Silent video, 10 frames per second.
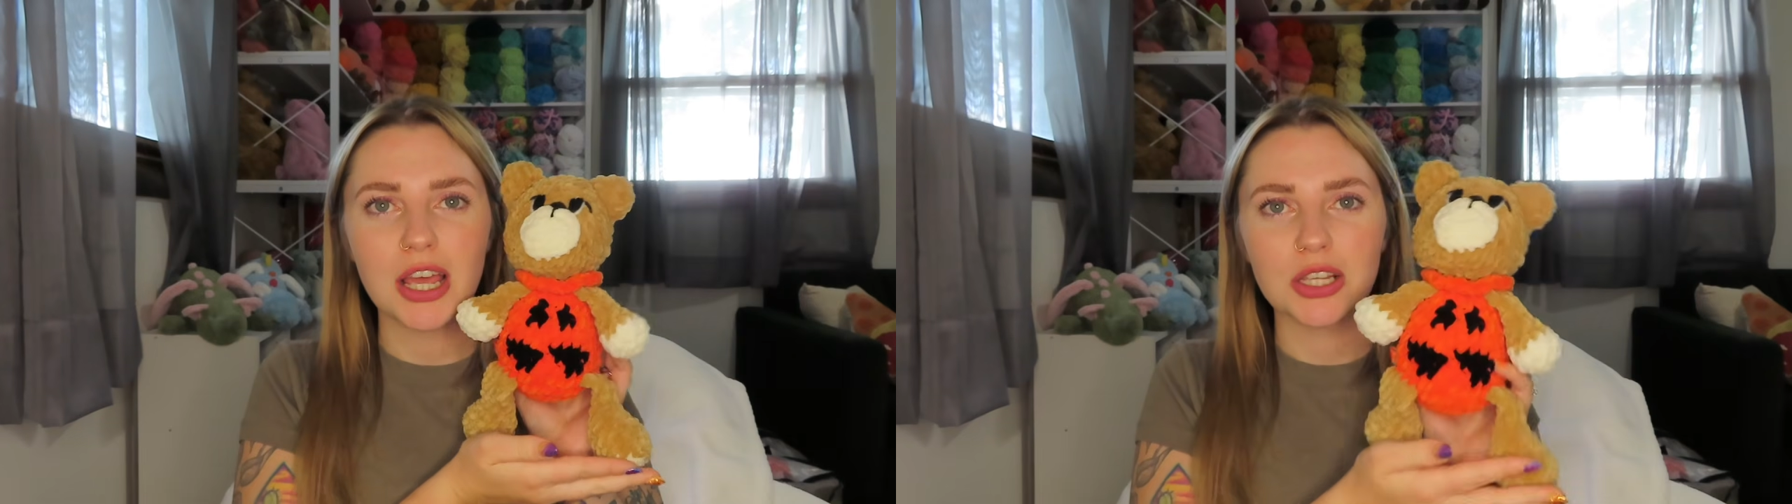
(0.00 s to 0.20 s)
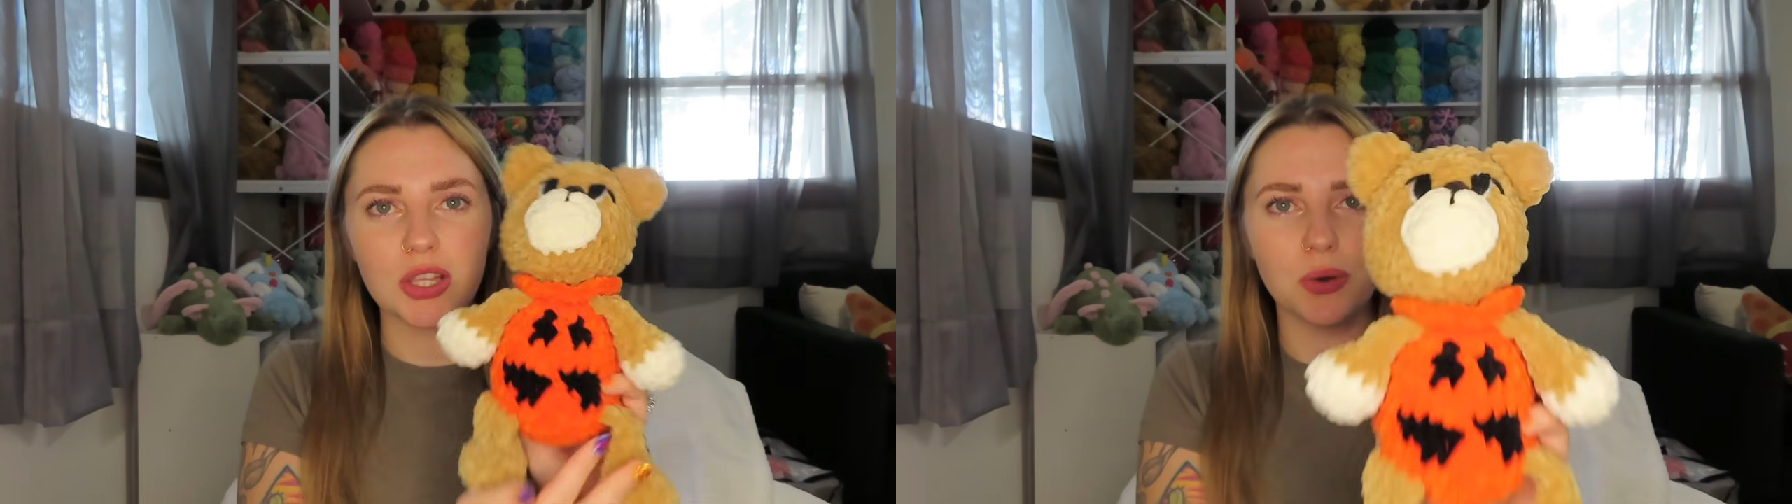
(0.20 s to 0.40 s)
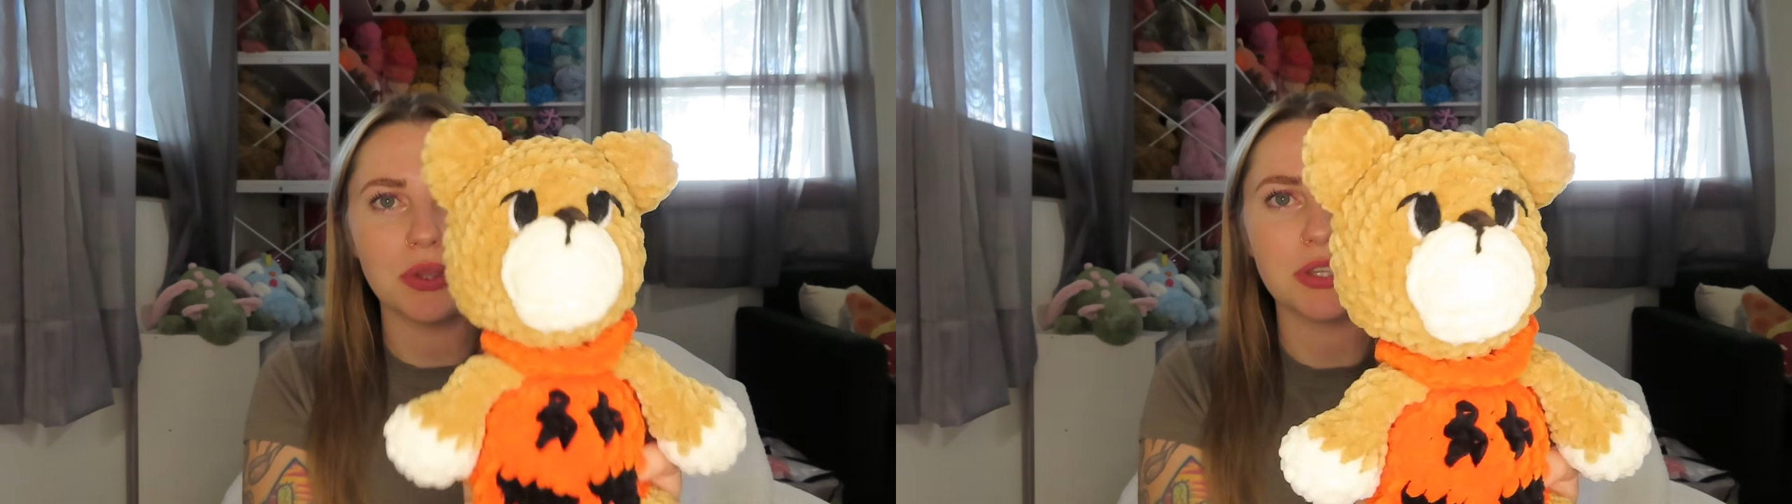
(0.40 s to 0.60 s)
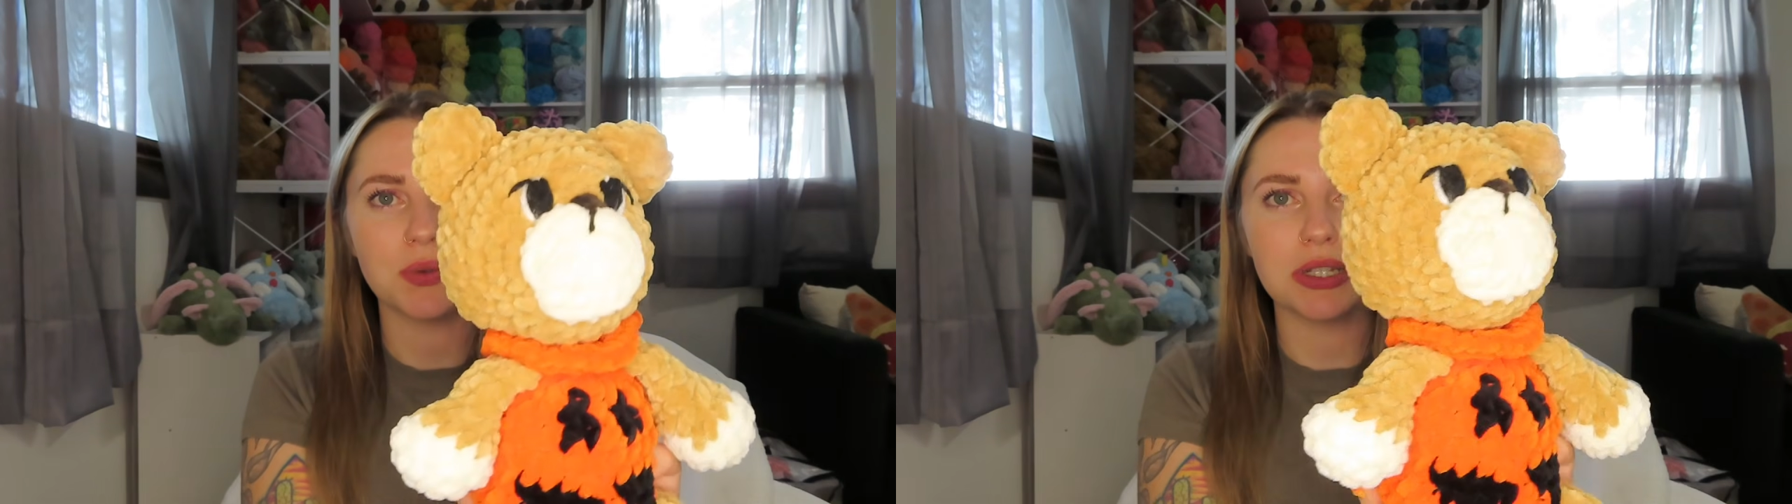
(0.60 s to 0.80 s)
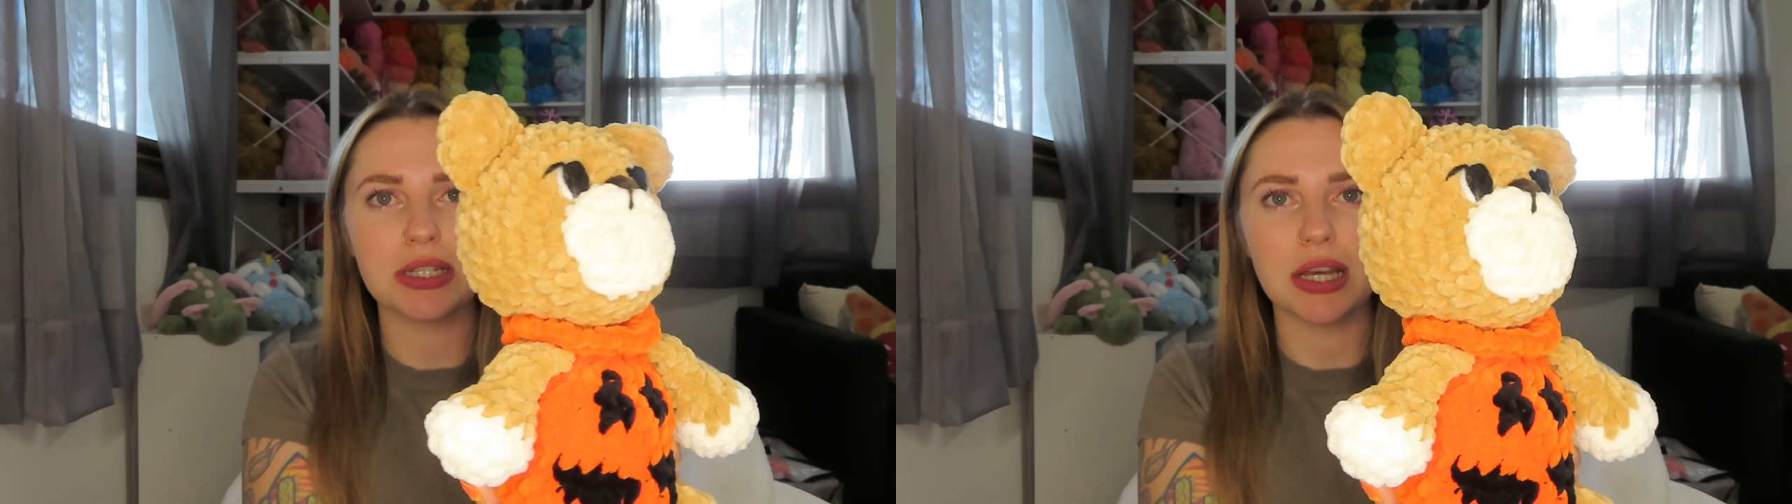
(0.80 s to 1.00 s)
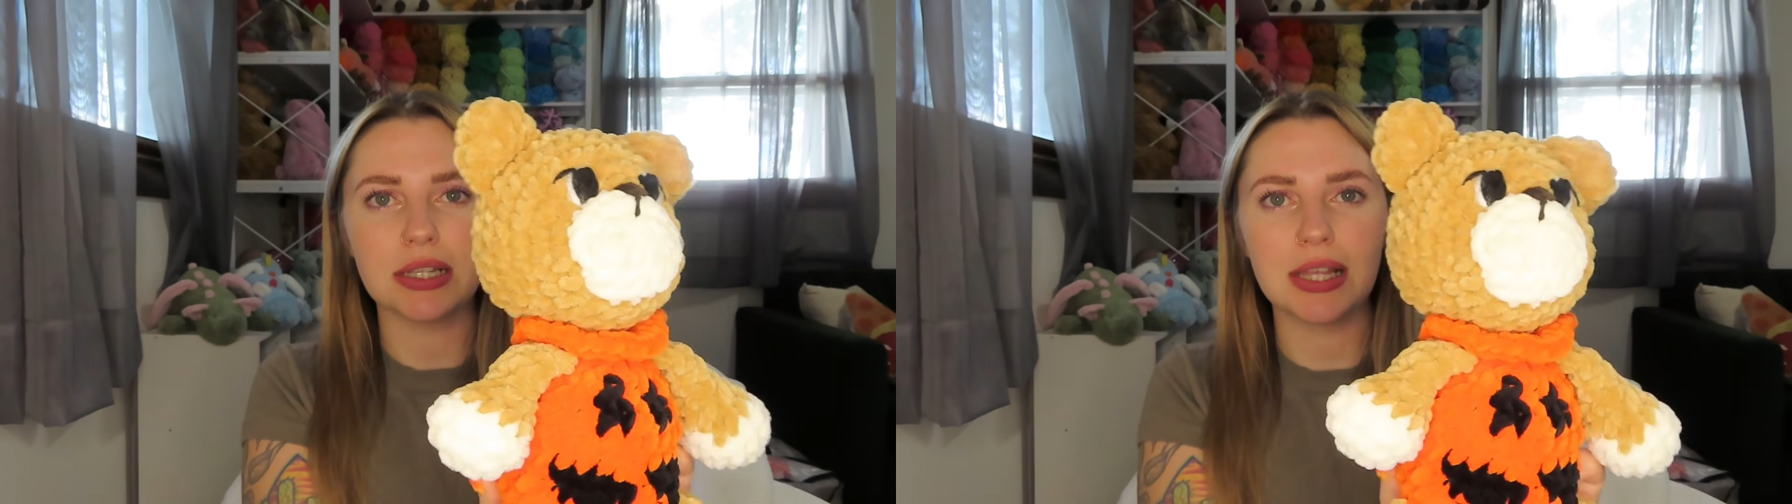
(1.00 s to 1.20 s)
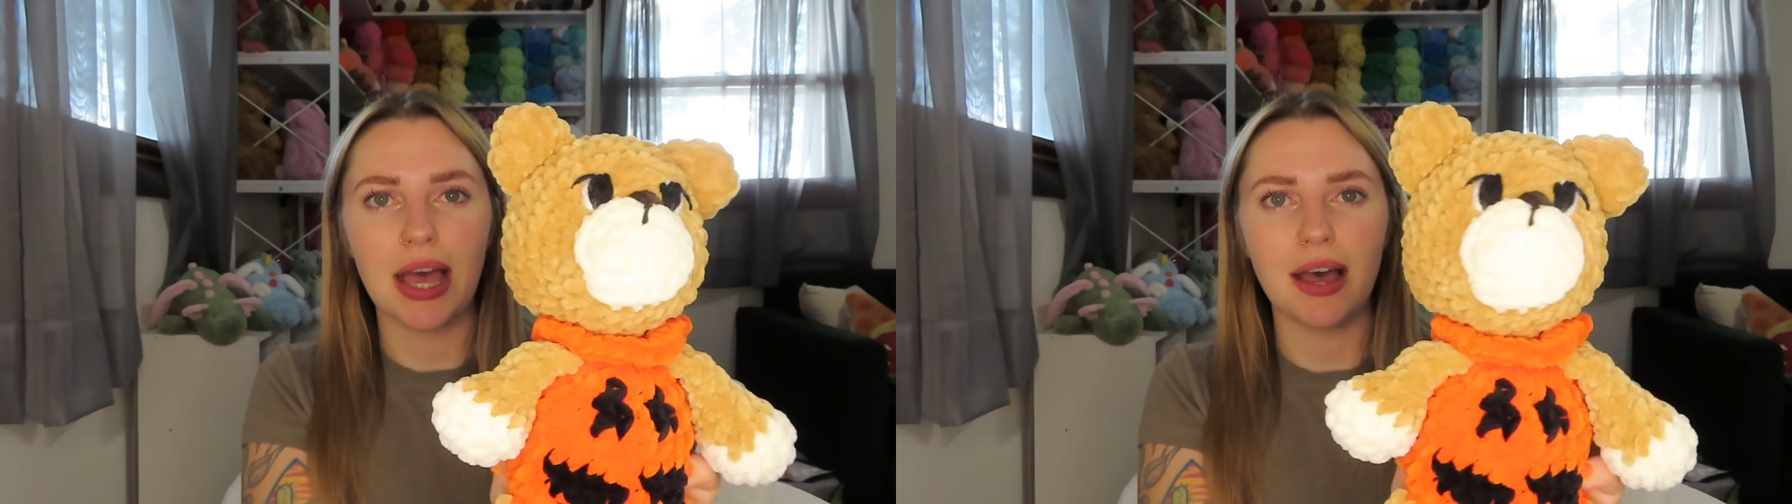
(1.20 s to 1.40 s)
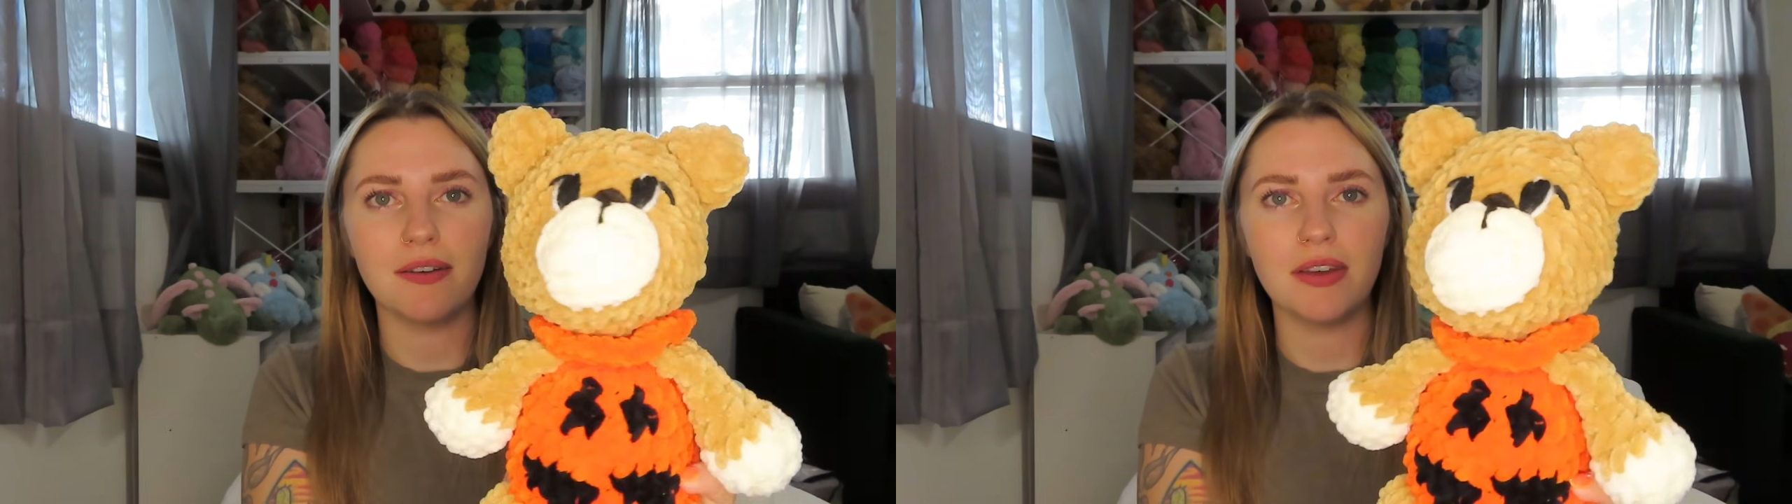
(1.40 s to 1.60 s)
So this one does
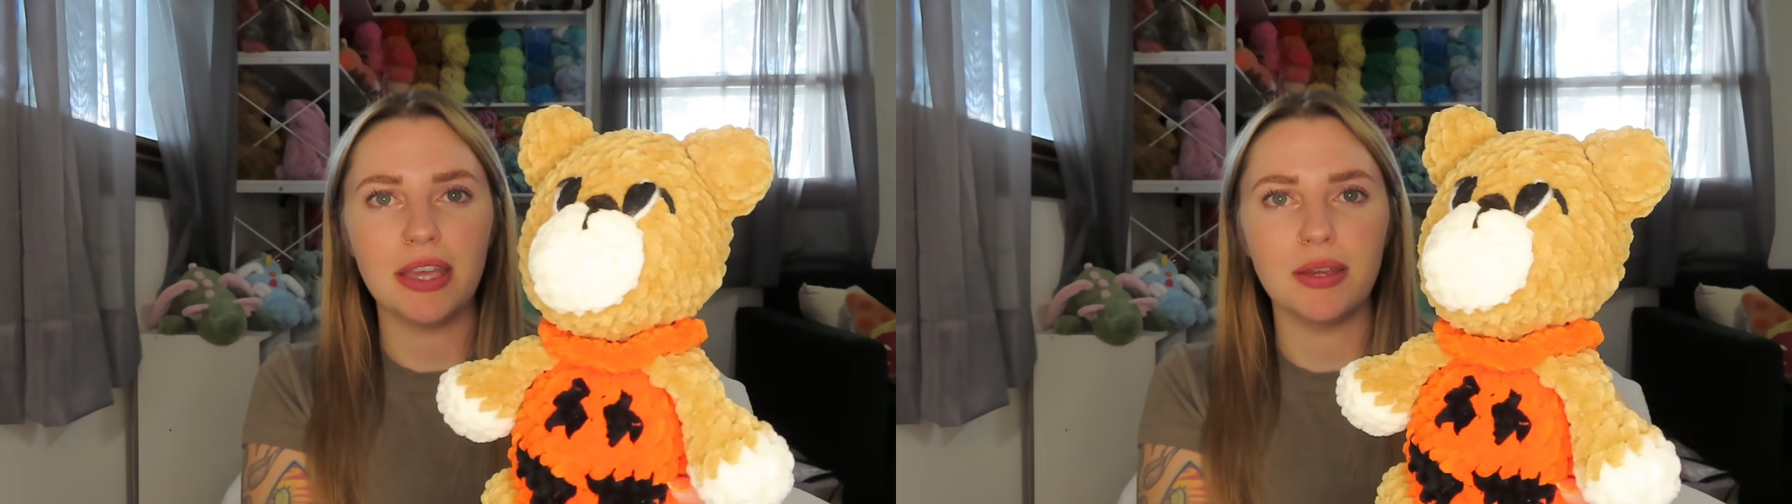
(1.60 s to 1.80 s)
have